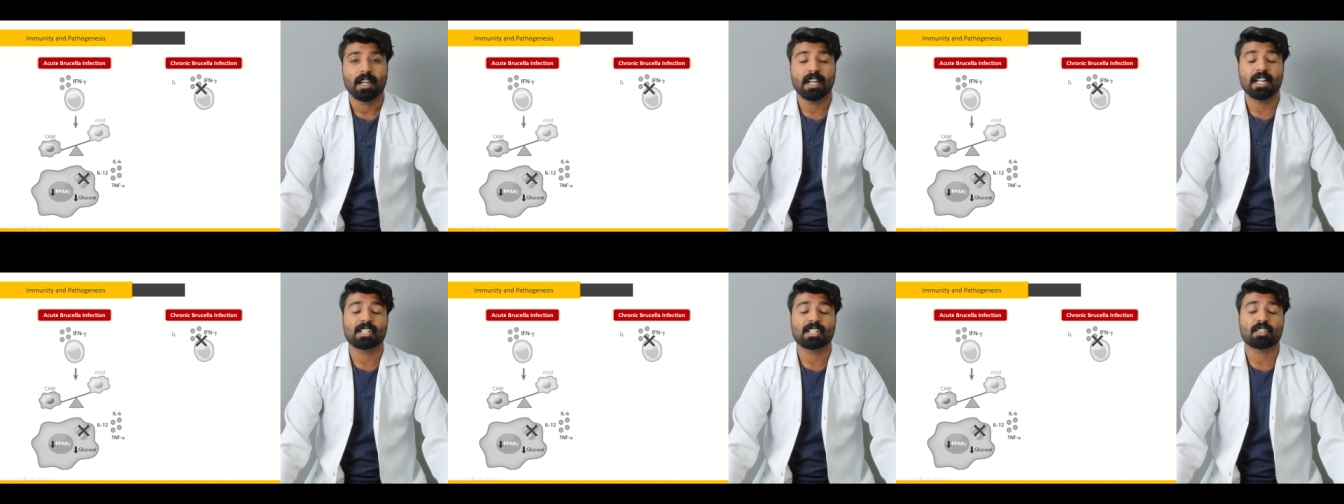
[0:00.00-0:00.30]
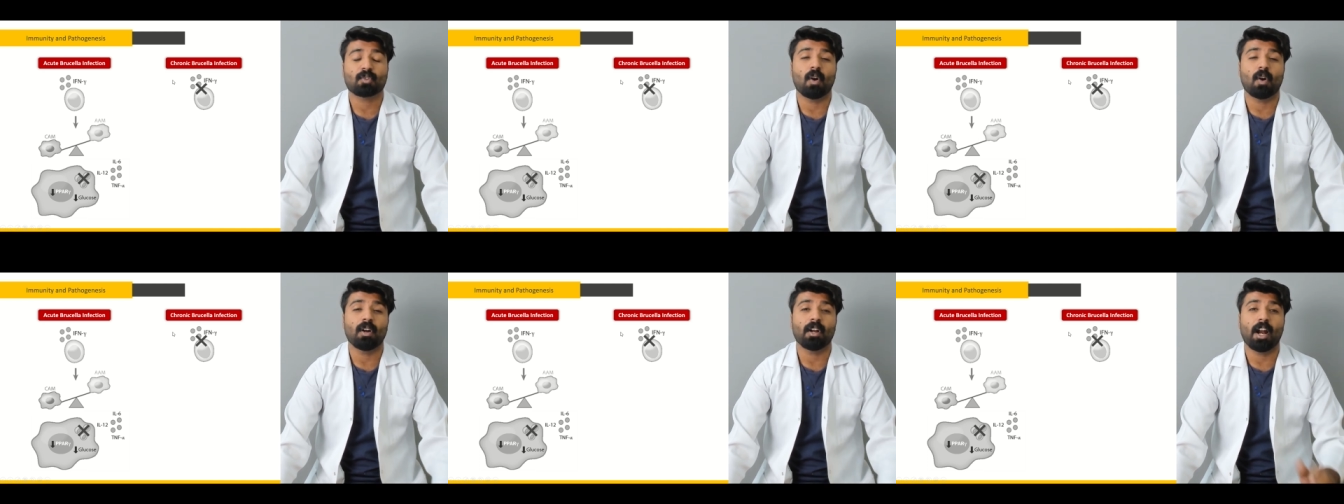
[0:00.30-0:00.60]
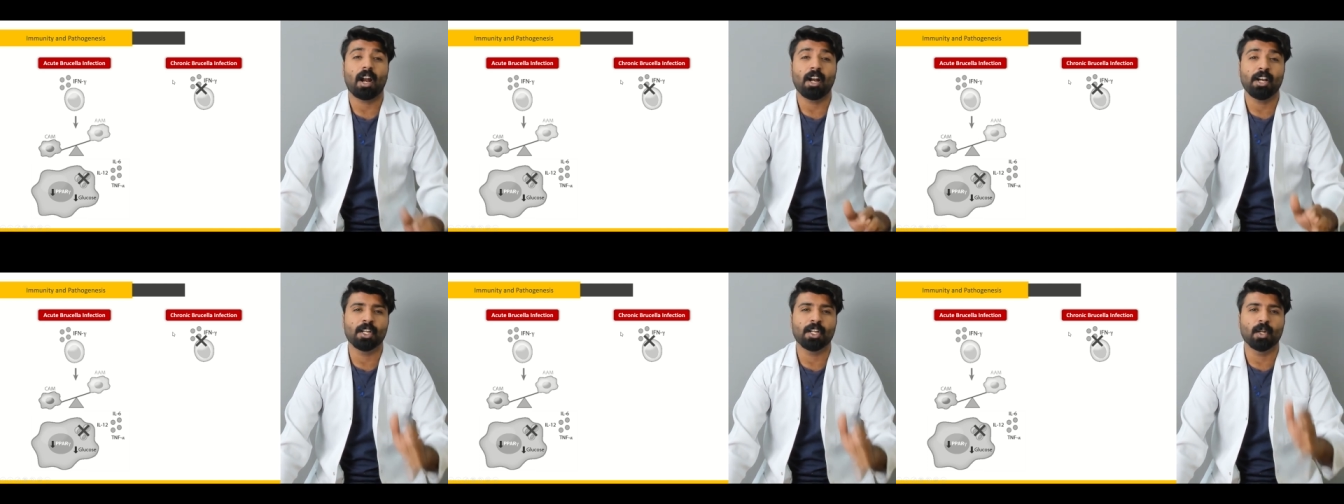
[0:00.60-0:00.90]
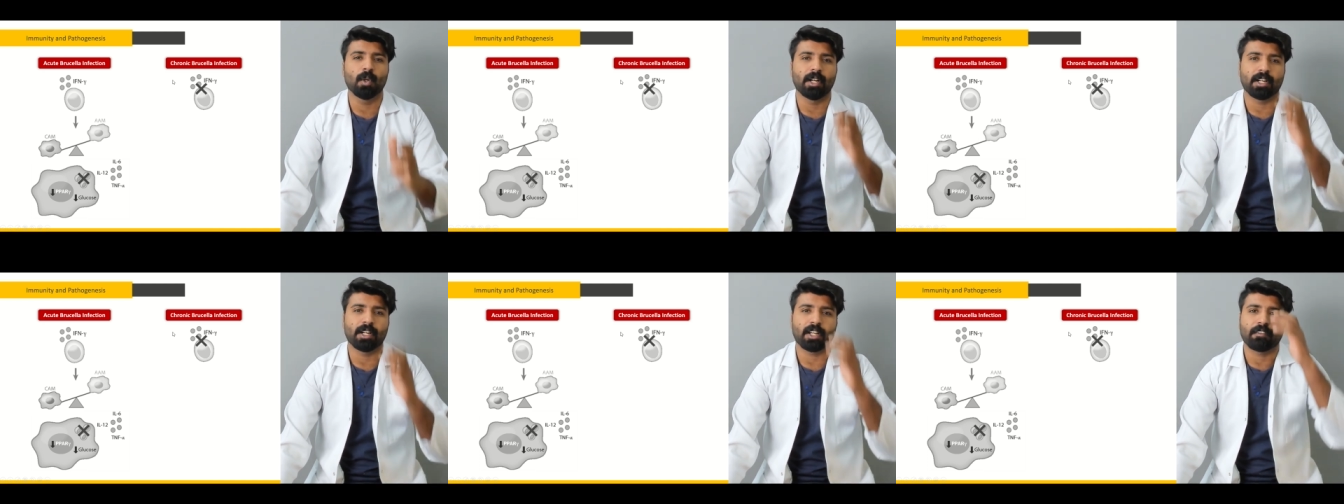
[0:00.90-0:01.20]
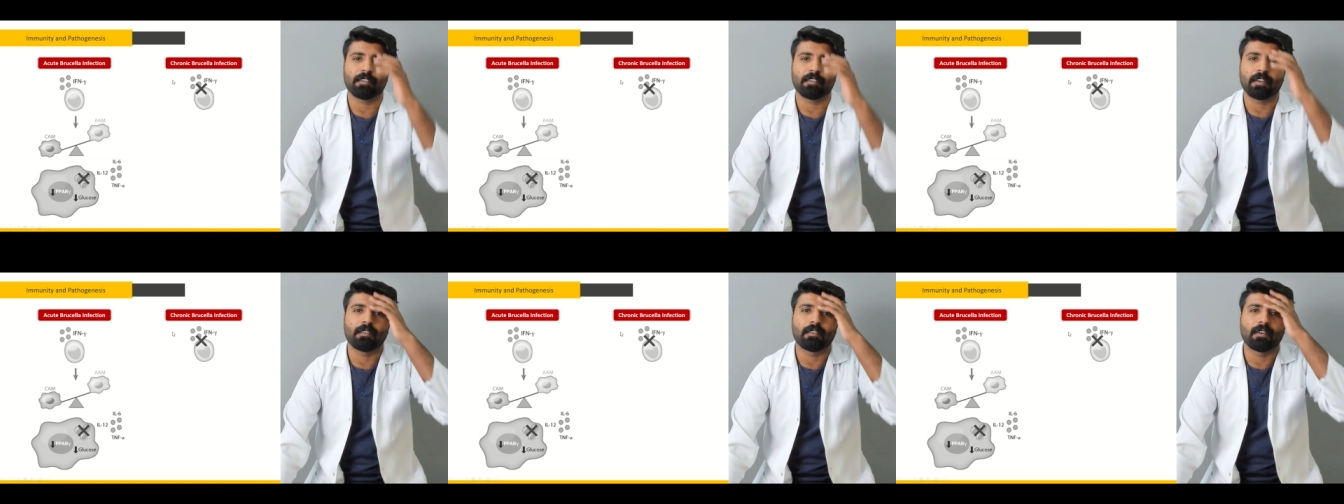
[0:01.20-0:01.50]
It's called
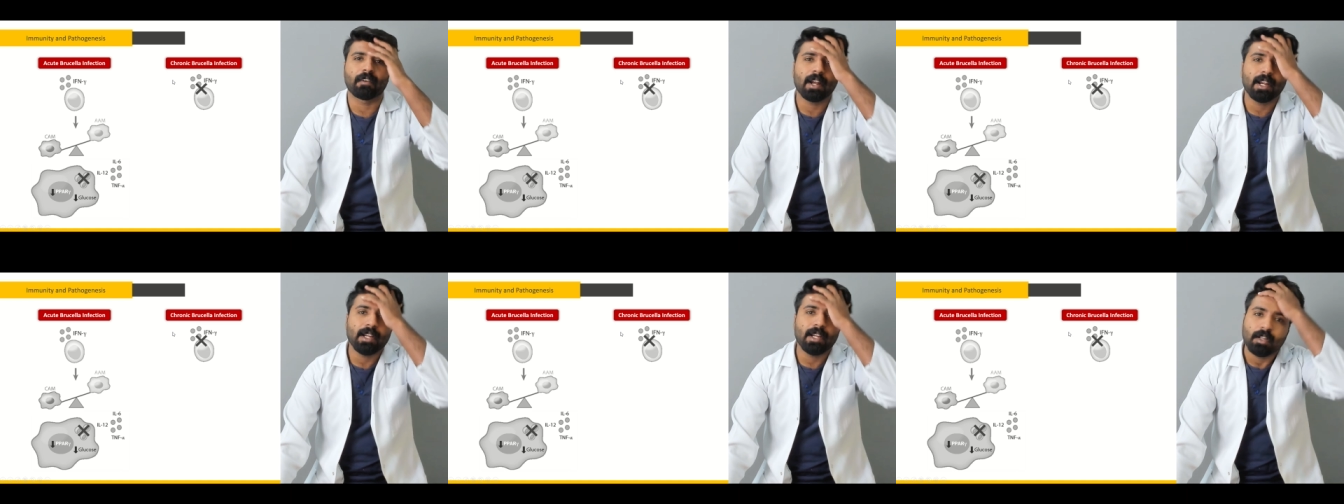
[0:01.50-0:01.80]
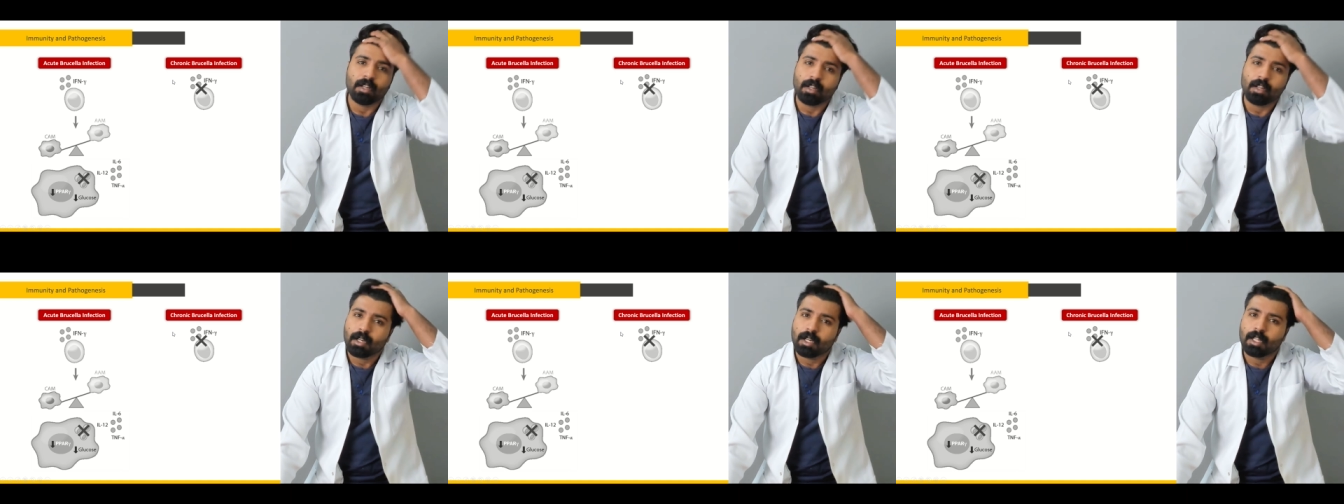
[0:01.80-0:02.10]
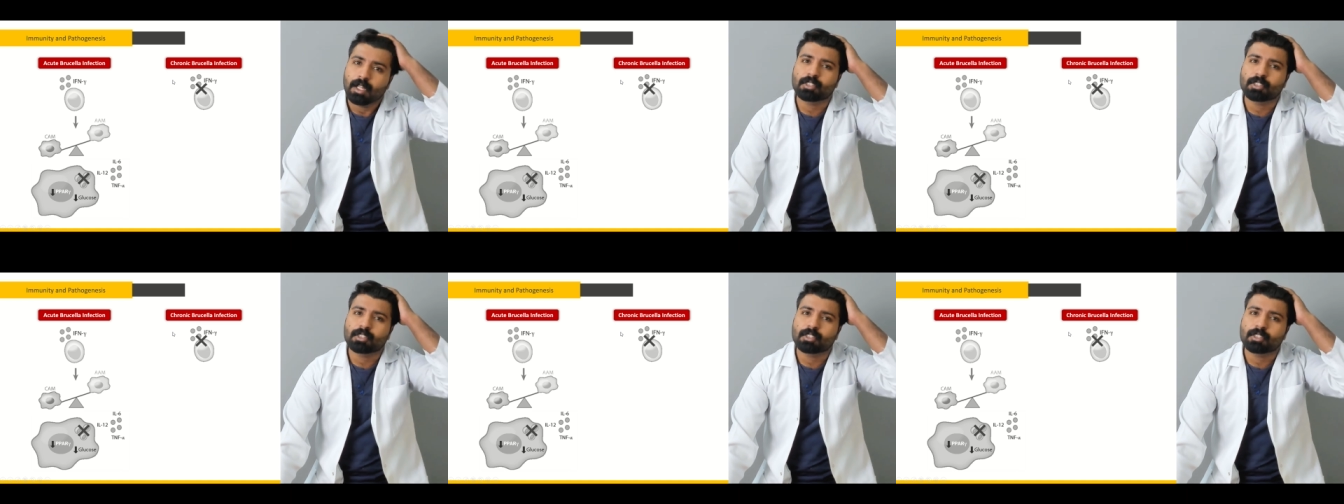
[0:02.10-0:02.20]
undulating fever, right?